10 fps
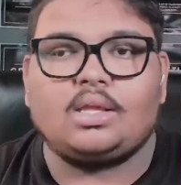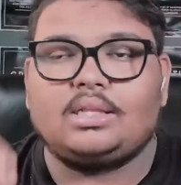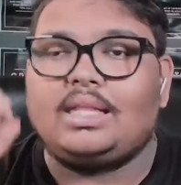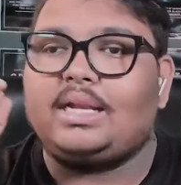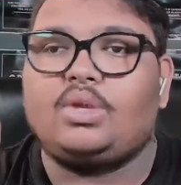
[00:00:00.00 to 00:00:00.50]

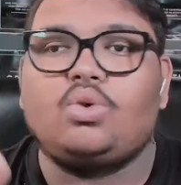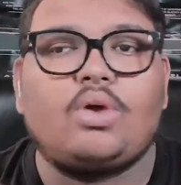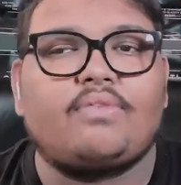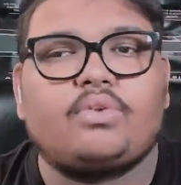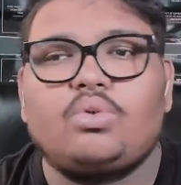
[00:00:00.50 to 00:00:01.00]
that you
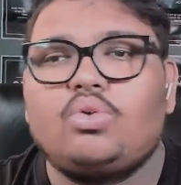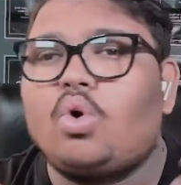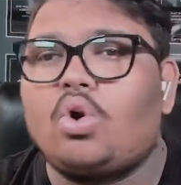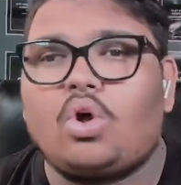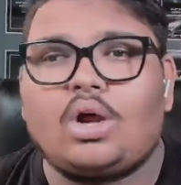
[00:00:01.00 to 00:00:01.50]
have to
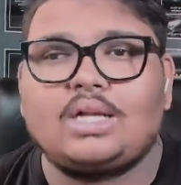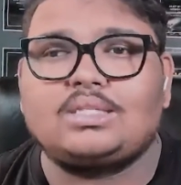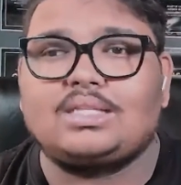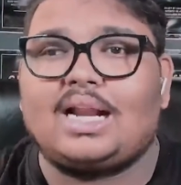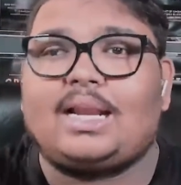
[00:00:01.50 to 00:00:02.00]
no longer
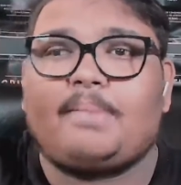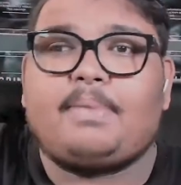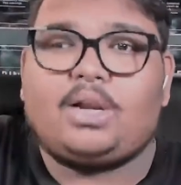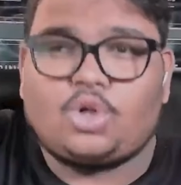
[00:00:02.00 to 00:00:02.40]
set up a